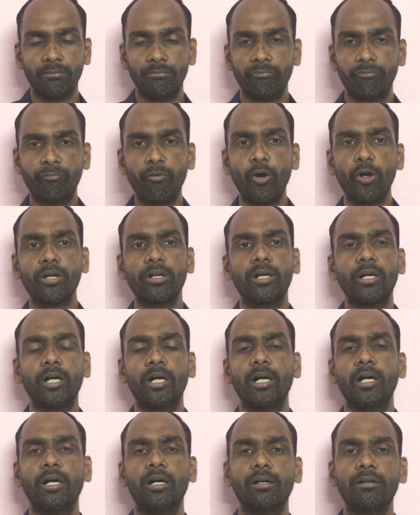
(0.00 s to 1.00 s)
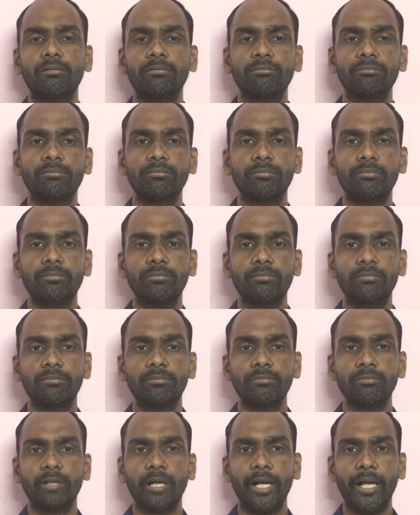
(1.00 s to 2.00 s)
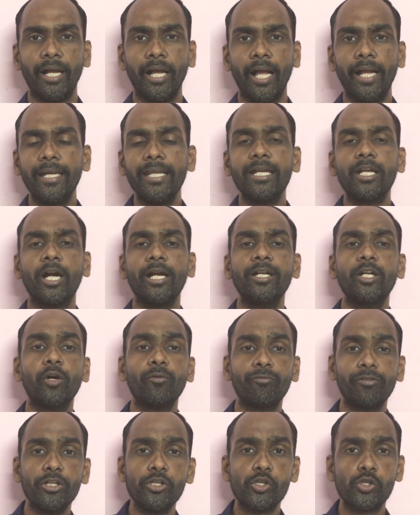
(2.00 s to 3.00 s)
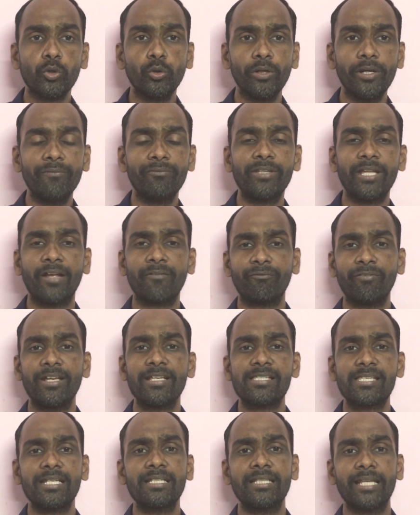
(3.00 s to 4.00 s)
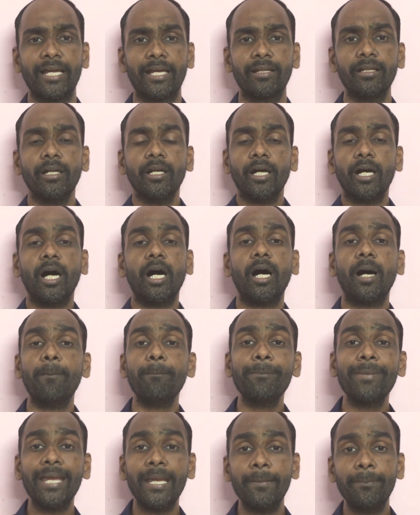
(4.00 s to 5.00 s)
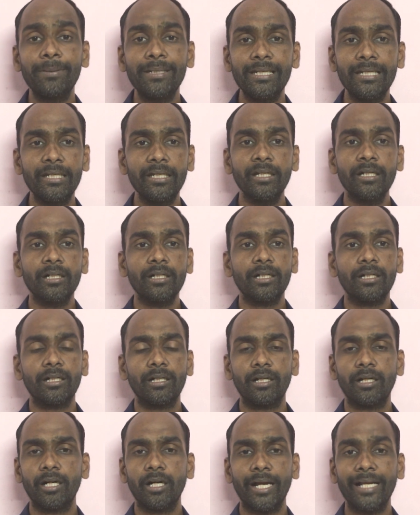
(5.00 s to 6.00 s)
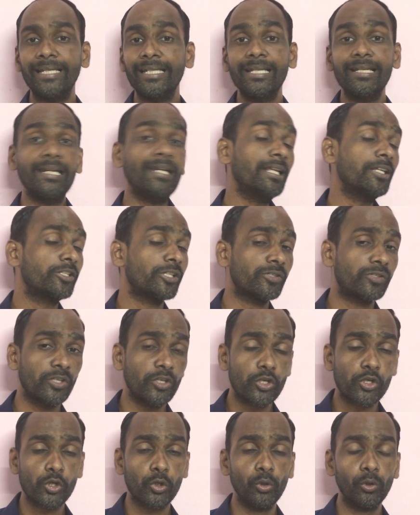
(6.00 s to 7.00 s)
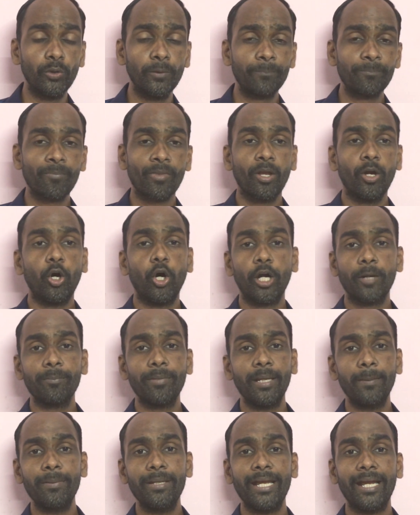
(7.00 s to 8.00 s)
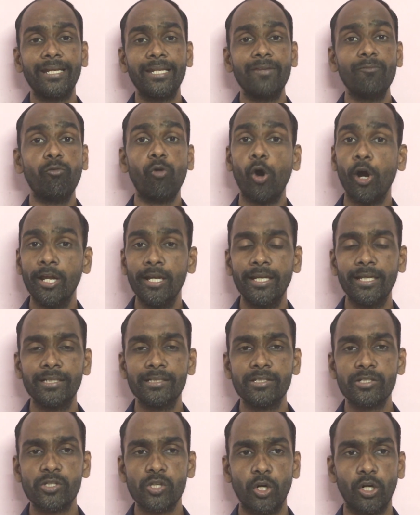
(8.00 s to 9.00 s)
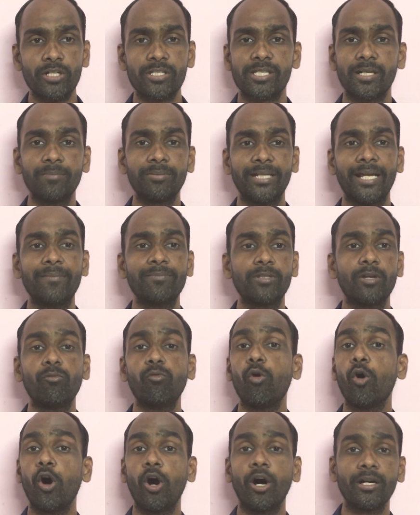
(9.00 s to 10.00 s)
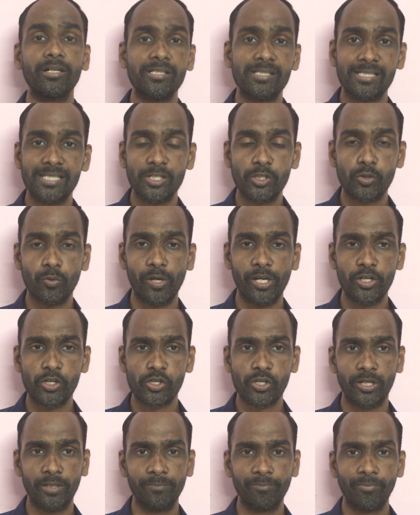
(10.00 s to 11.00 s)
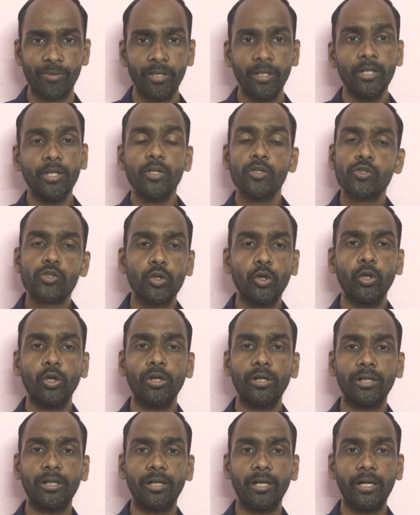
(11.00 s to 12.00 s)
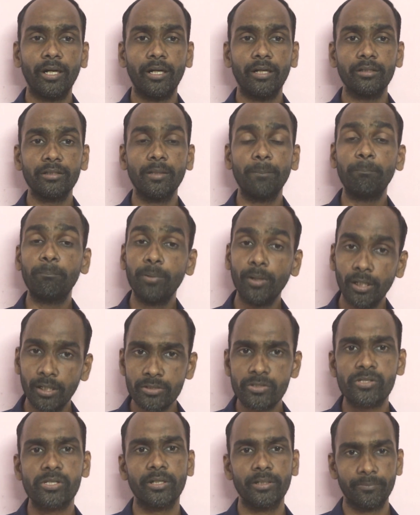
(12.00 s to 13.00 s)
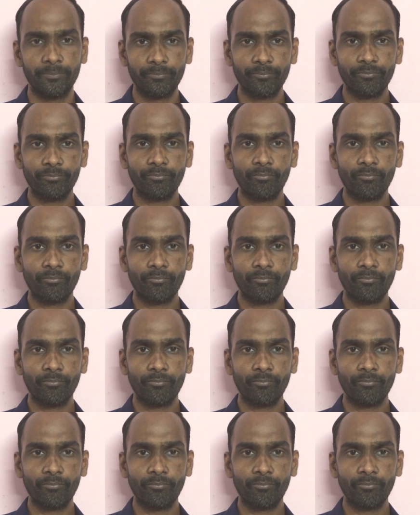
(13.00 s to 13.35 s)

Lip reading: for any kind of issue if they are facing there. Maybe any religious issue, or maybe any violence, or sometimes the war situation. So the person